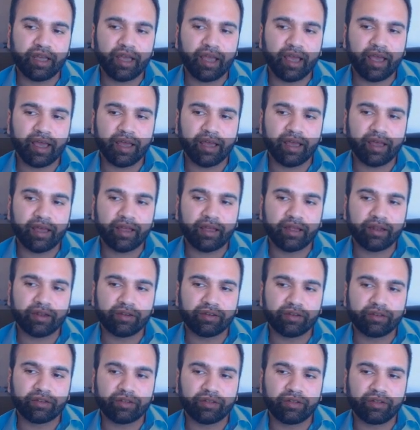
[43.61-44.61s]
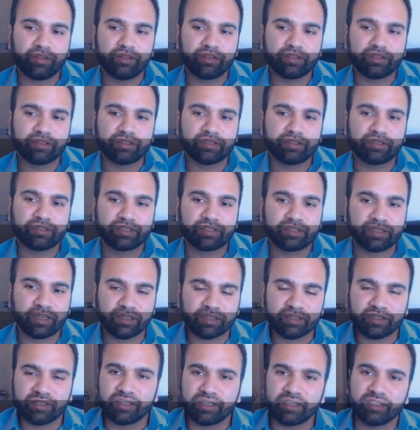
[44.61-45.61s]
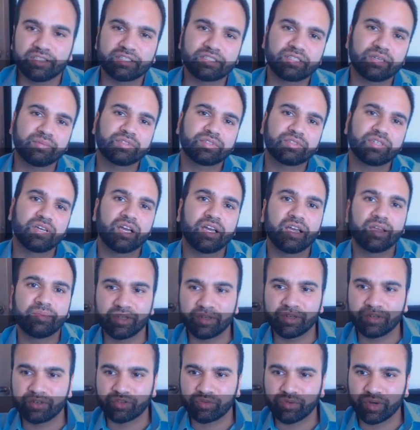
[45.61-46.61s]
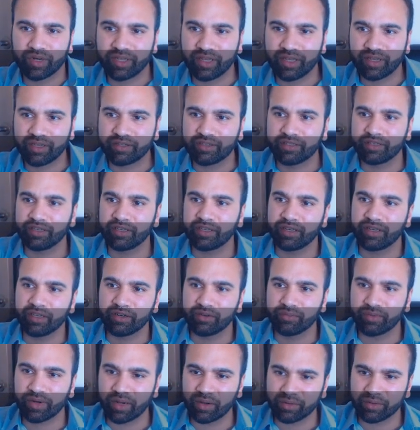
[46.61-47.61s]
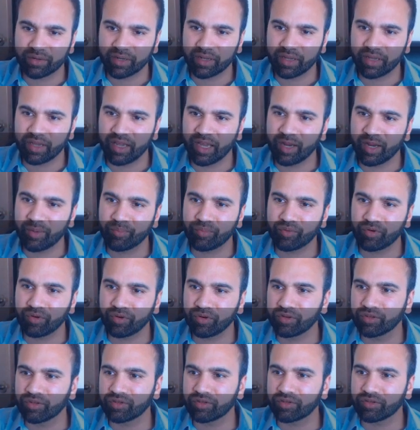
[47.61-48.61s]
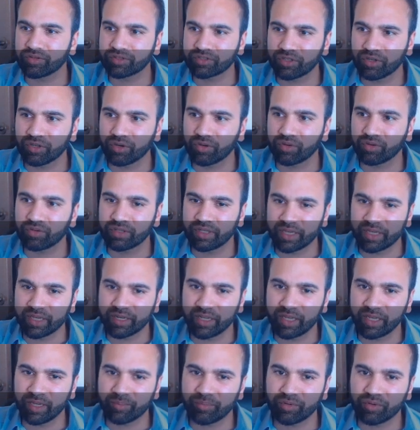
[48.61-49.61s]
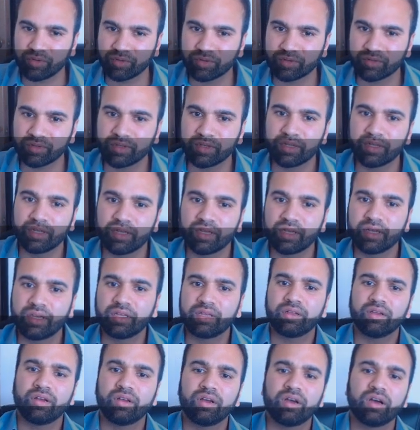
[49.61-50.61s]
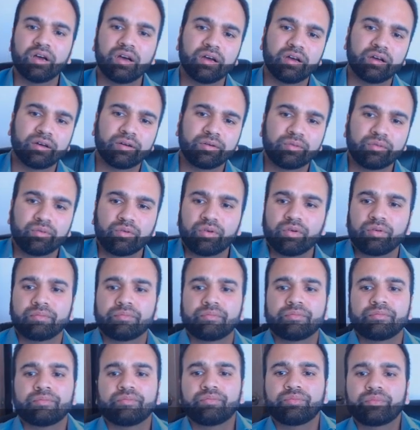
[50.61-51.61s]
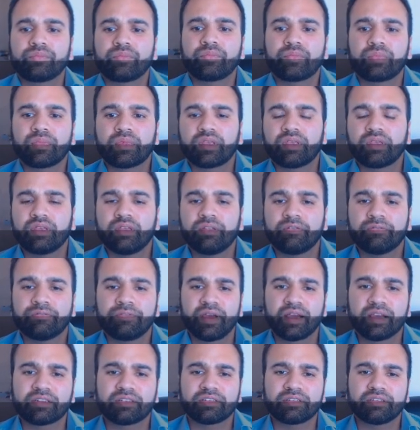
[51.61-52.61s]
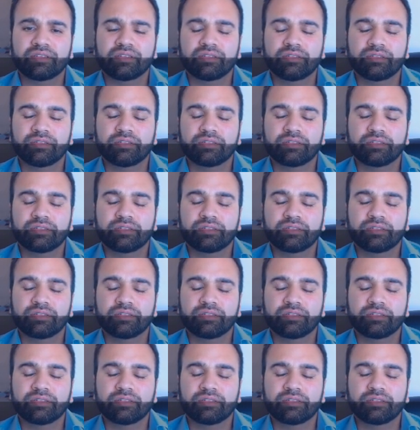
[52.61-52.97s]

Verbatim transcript: And suddenly, sometime in 2018, around April or so, late April, uh, or in fact,